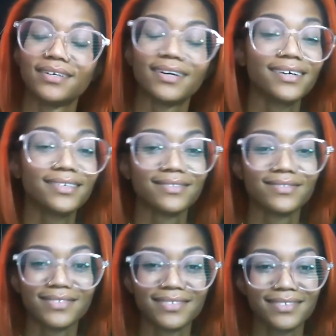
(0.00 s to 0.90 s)
oh,
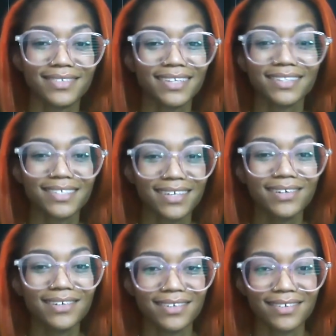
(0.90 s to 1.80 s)
and the
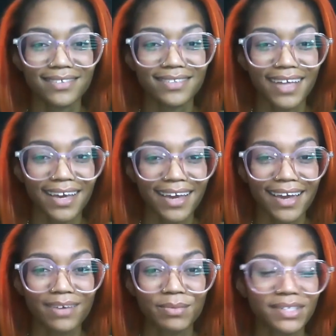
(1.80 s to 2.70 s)
song that
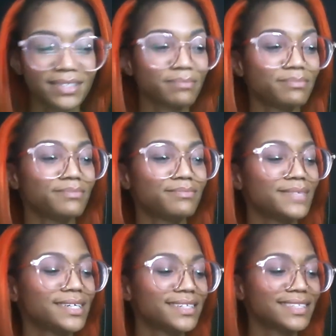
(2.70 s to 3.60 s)
came up,
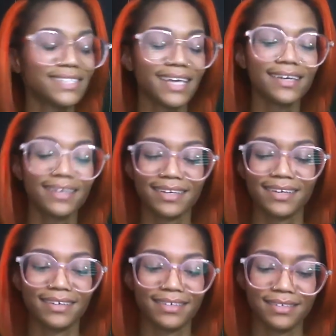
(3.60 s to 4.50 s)
uh, say it
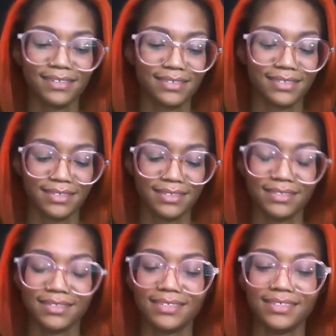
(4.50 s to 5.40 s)
again.
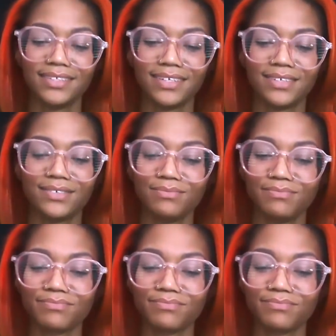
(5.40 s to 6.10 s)
You know,